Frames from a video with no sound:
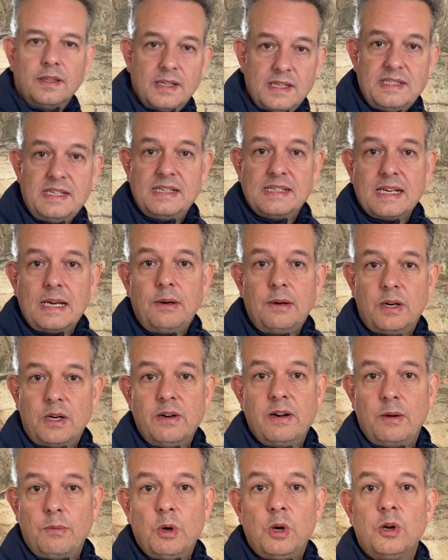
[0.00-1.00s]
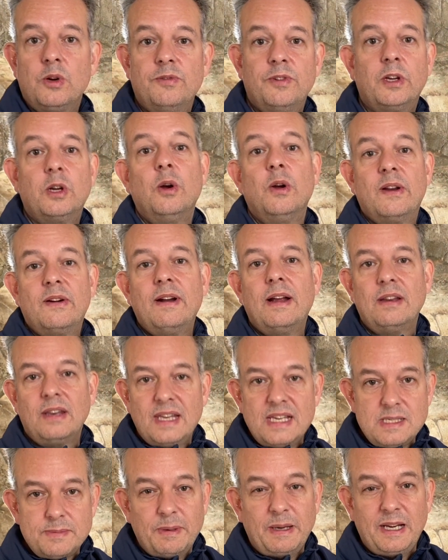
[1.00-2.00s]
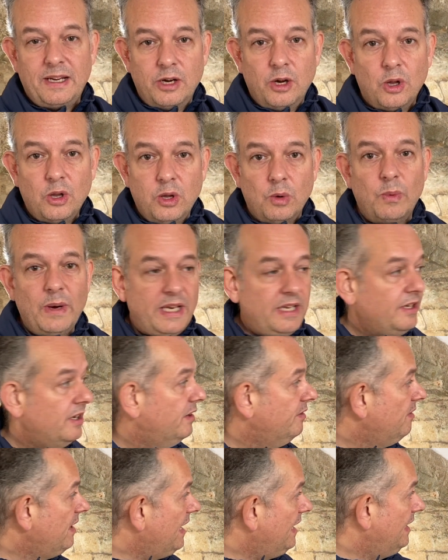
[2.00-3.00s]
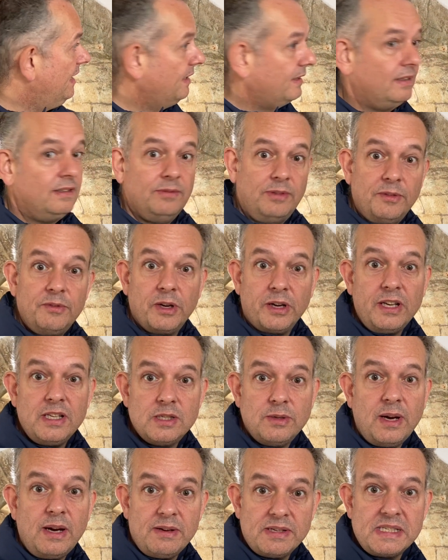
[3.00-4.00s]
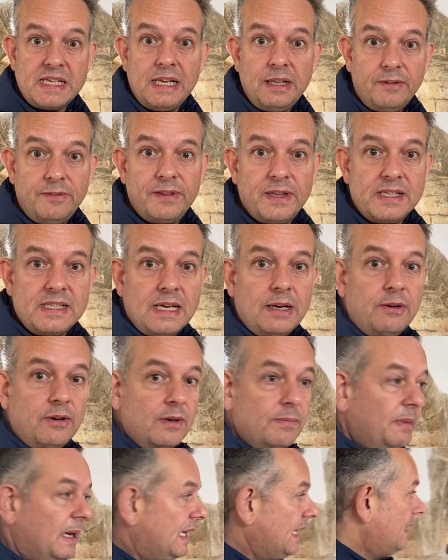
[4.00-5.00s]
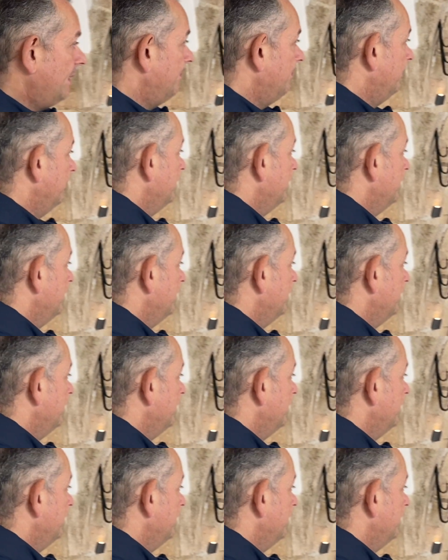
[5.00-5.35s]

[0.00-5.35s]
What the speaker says: This is our reward for going around Lisbon in all the wind and rain. We've got it to ourselves, the Tower of Belém.